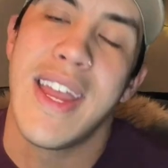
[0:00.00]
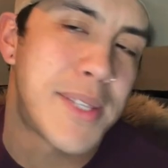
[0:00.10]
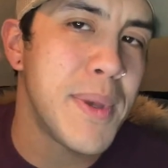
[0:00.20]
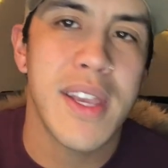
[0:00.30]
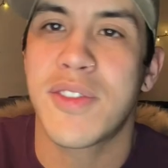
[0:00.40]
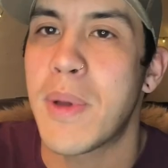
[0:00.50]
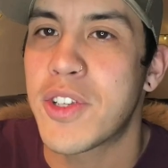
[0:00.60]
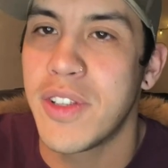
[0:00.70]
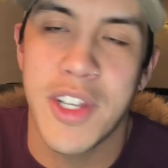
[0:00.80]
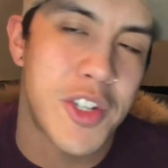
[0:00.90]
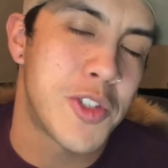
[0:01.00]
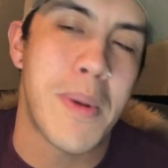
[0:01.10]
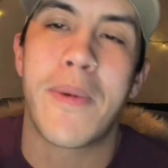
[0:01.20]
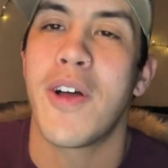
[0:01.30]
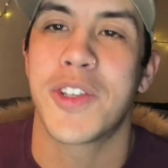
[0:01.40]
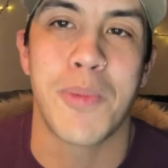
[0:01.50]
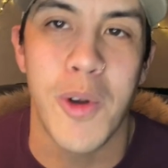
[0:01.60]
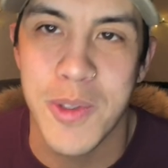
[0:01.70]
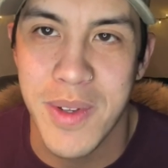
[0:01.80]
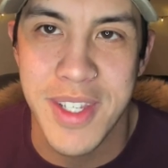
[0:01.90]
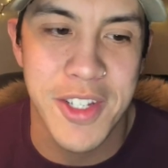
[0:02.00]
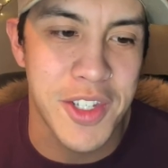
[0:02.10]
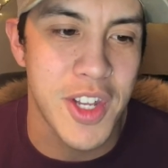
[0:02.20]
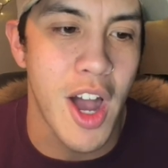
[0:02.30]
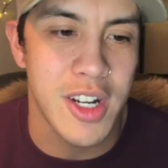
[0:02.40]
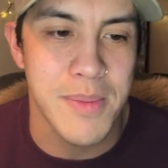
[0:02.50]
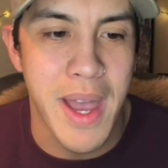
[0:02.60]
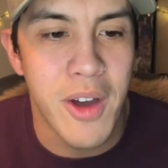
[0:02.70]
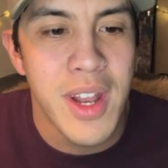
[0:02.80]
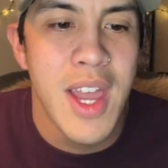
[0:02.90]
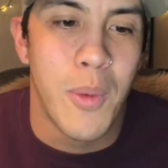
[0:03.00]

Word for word: And speaking of special editions, remember all the sports ones I just talked about?